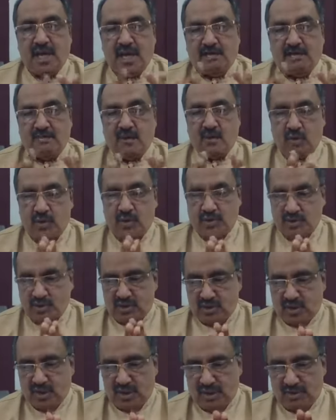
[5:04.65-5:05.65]
I am going
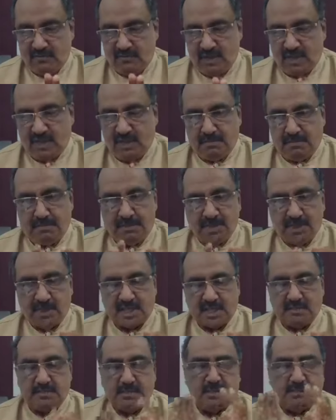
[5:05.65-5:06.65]
to start with
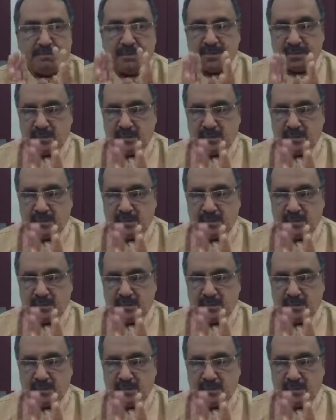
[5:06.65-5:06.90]
principal